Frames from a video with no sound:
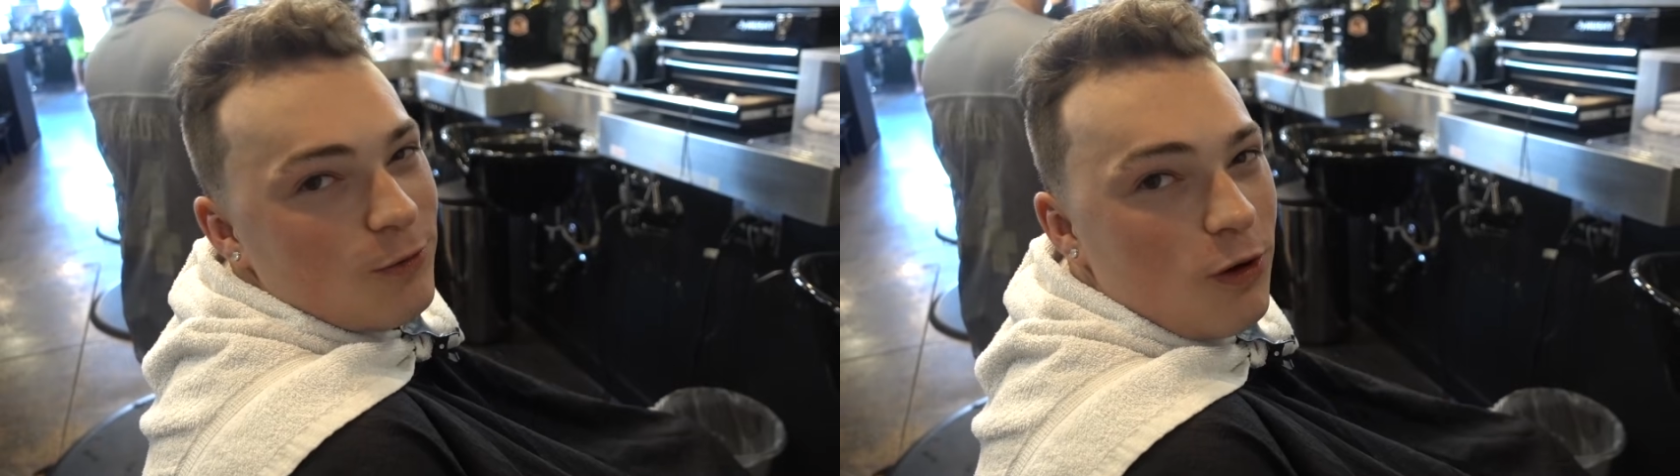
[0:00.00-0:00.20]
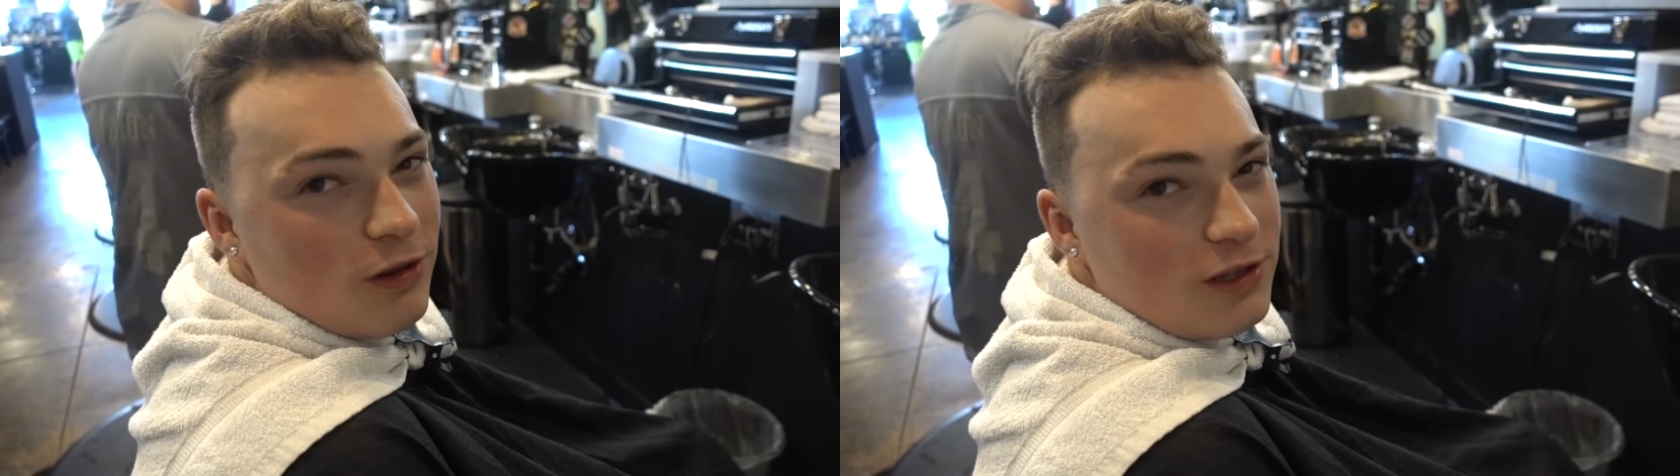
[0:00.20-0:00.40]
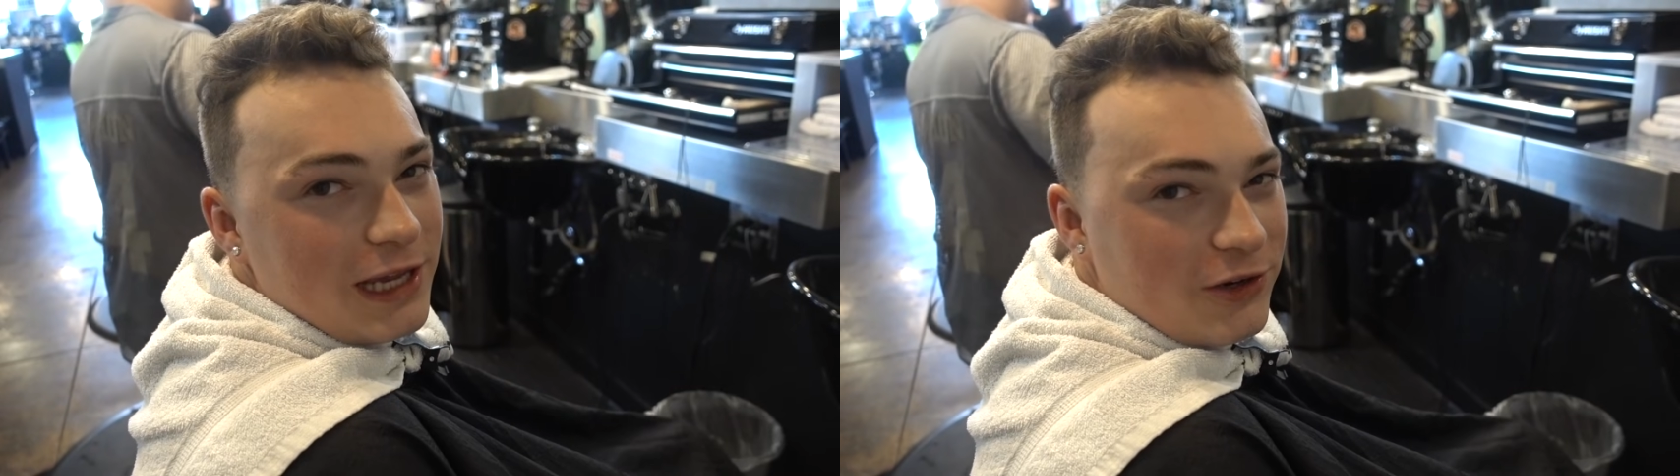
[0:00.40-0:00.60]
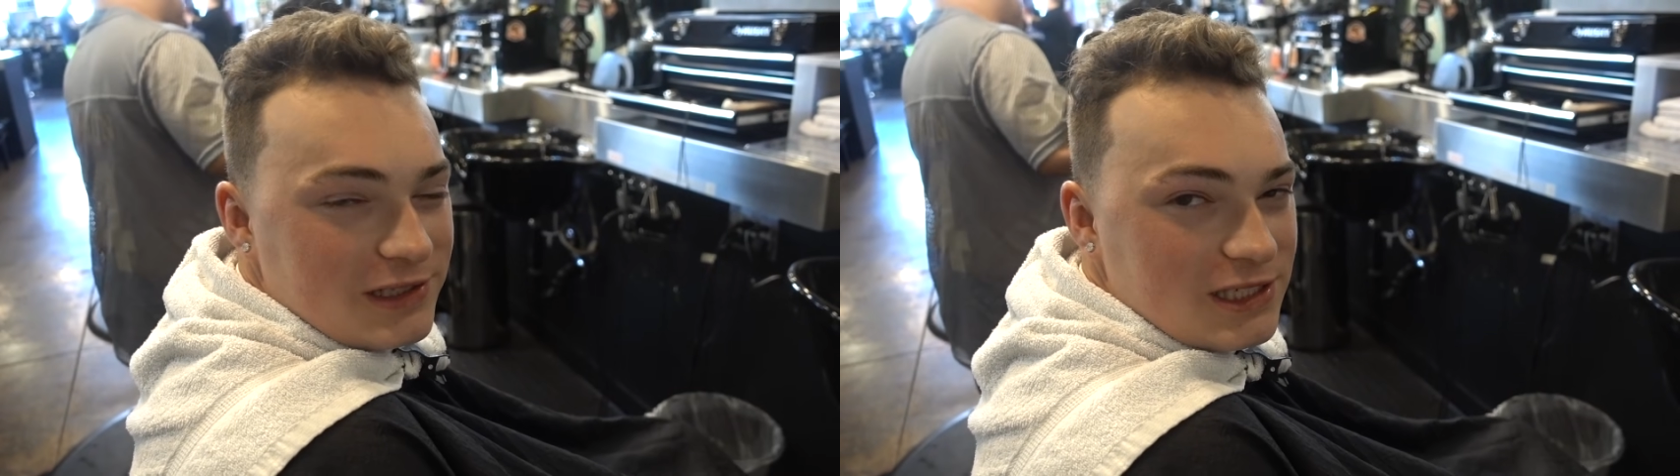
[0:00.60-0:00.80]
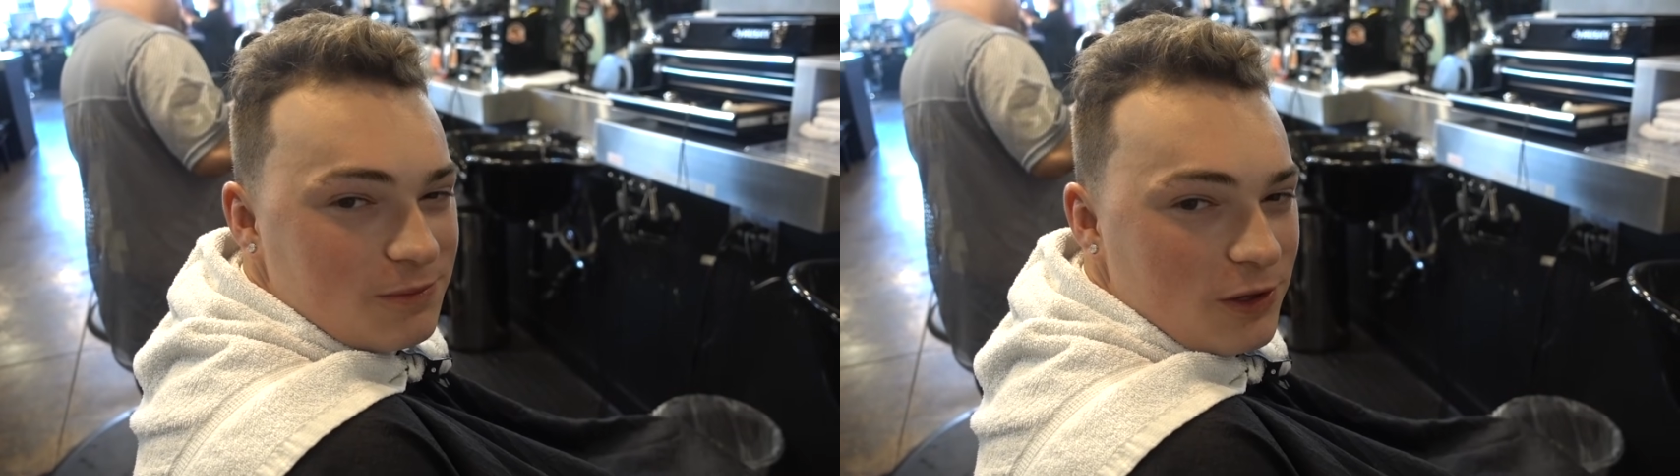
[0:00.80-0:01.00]
It won't look like
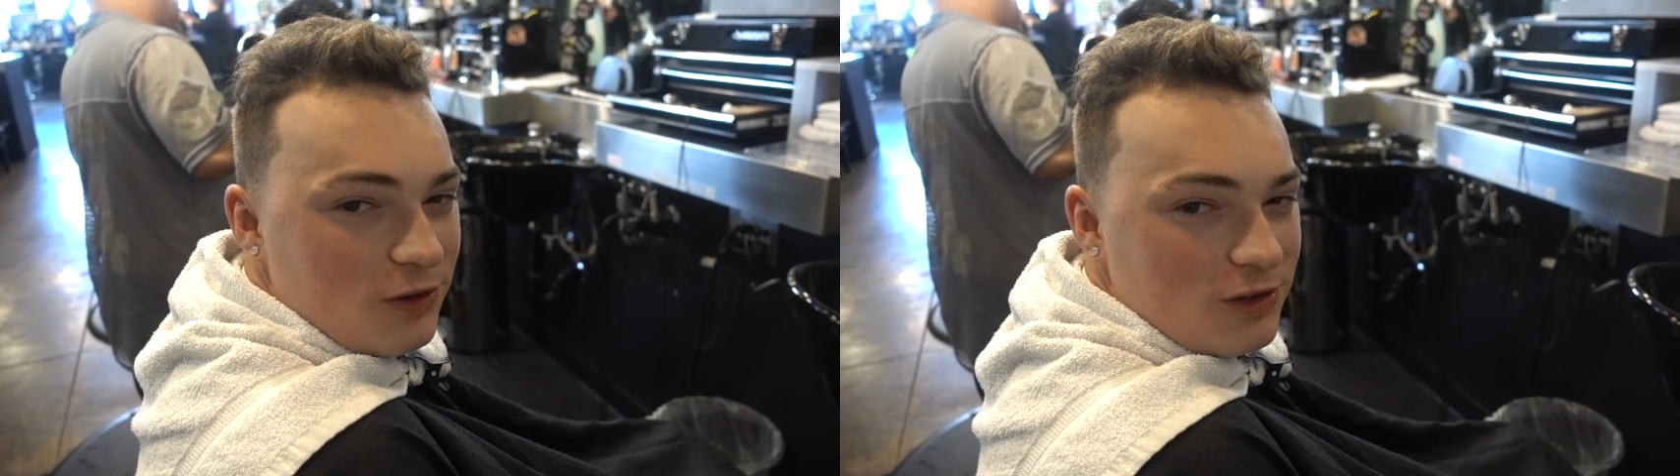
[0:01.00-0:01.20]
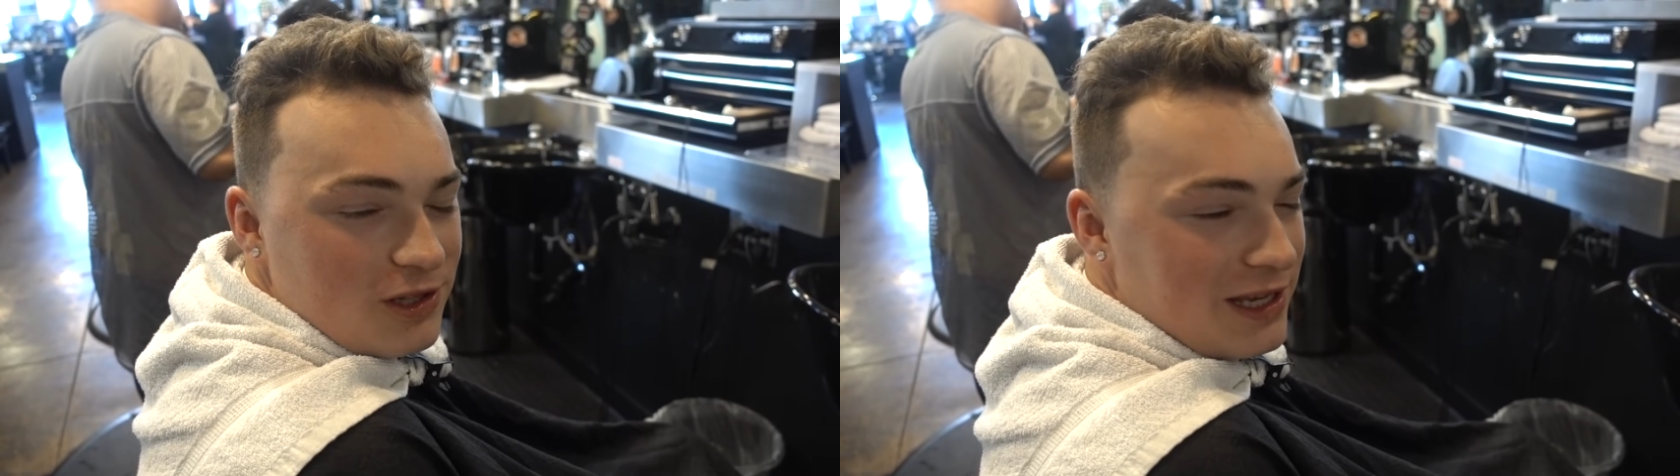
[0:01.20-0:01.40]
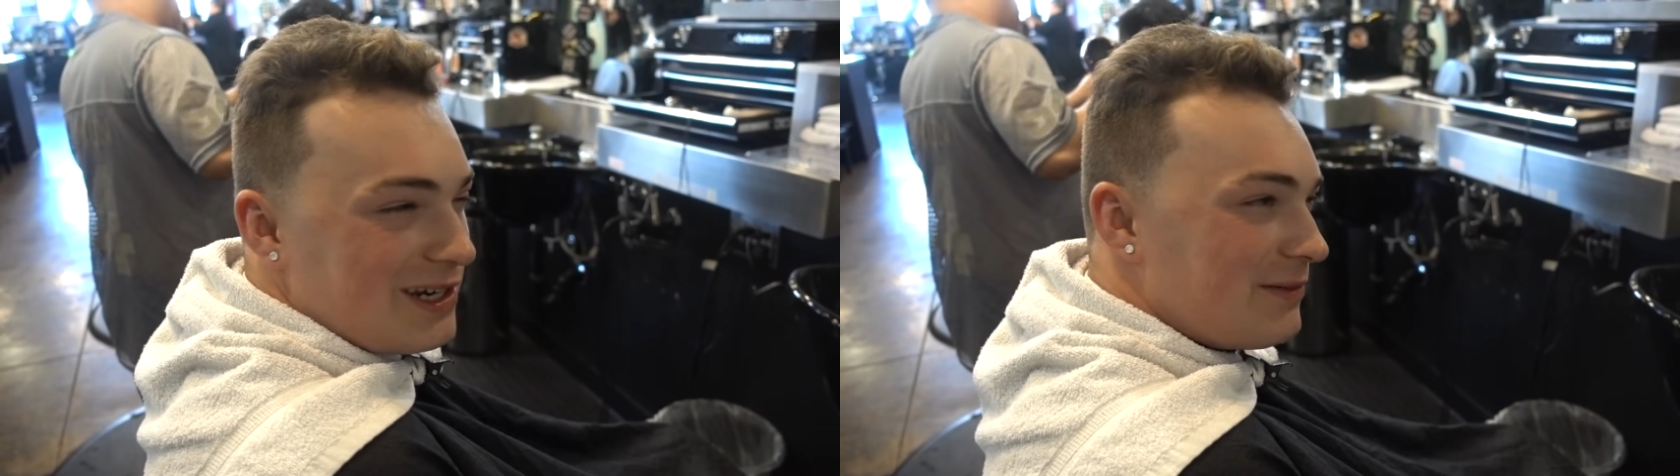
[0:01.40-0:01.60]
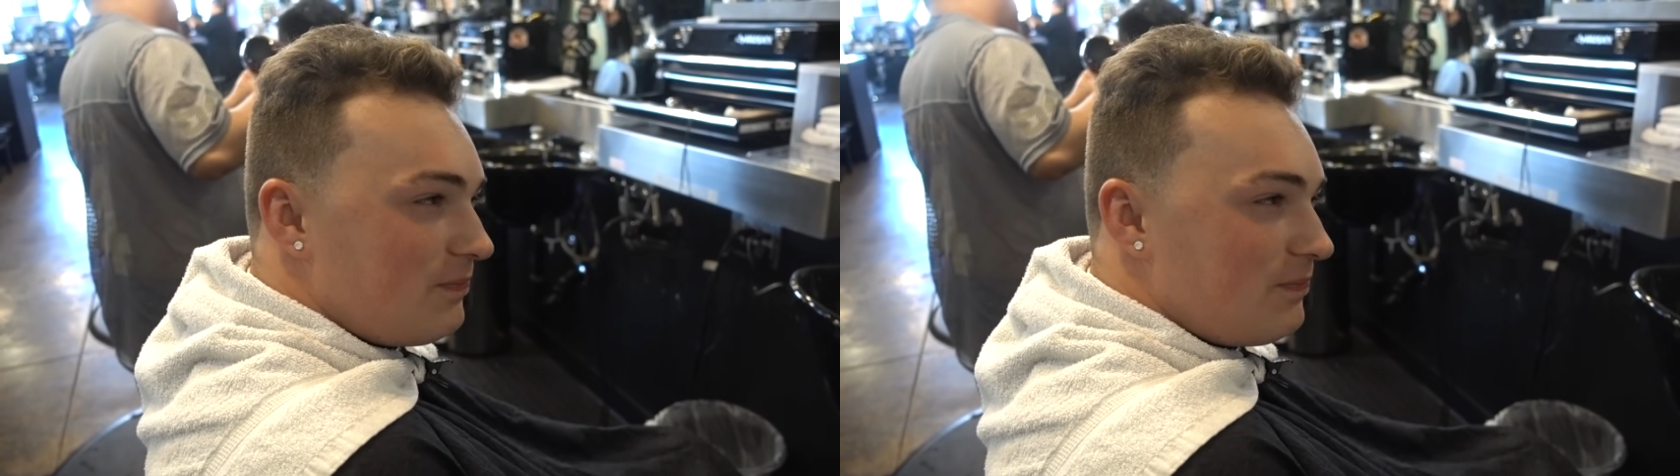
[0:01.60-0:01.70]
Chris's, but it'll look like,